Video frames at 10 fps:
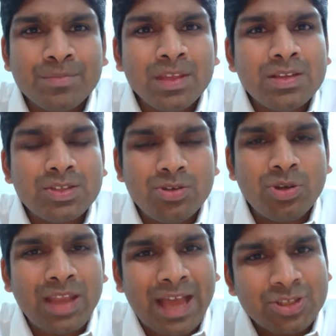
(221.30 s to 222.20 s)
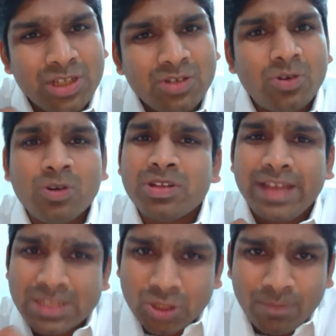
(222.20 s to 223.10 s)
So you can actually go to the
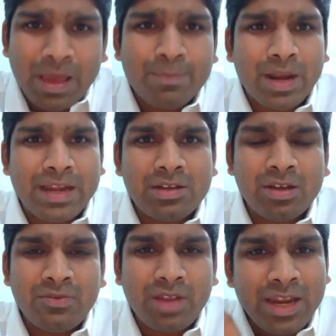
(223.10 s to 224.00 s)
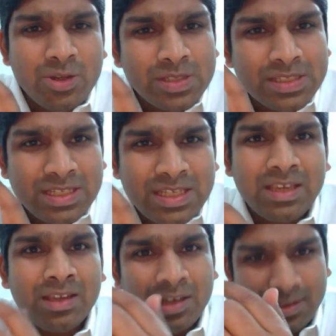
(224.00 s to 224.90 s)
desktop app right now and you'll
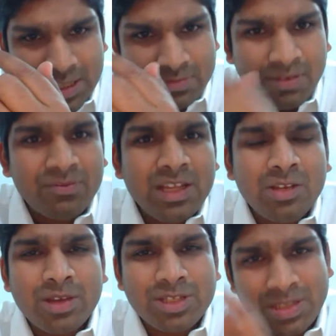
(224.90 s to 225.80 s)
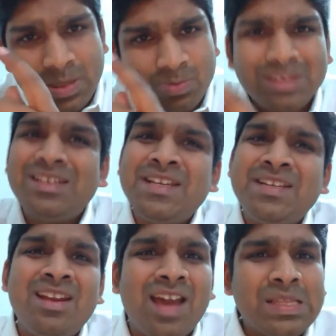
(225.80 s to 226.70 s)
see these 15 questions with
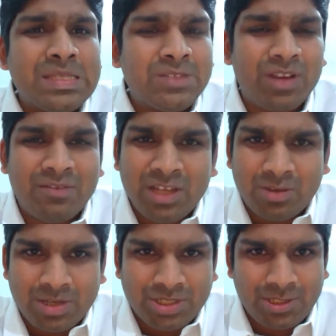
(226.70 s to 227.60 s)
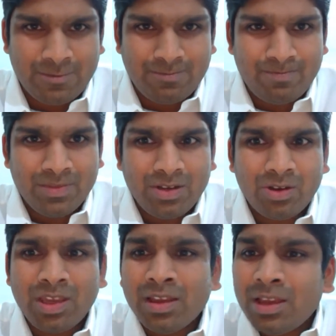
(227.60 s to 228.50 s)
detailed answers for every question.
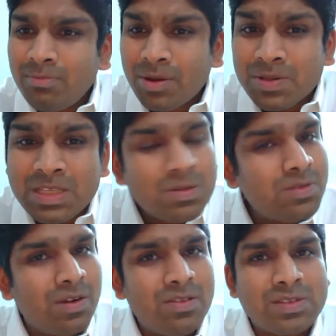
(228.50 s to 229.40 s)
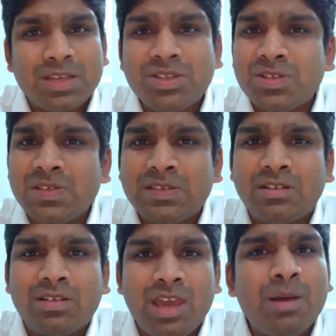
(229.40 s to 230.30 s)
Okay, because this was one of the suggestions
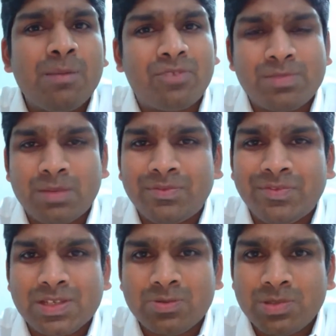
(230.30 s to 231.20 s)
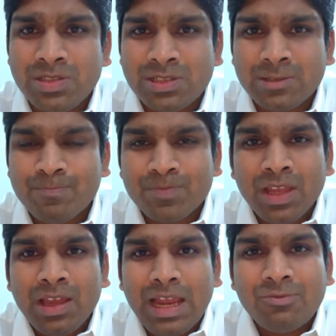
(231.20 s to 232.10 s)
that came up from some of our students.
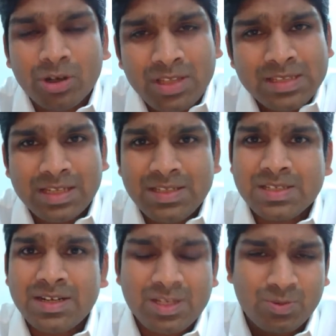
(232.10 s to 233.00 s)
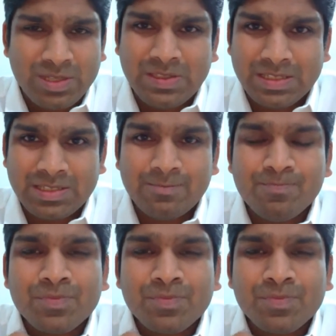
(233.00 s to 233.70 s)
And what they suggested us was this: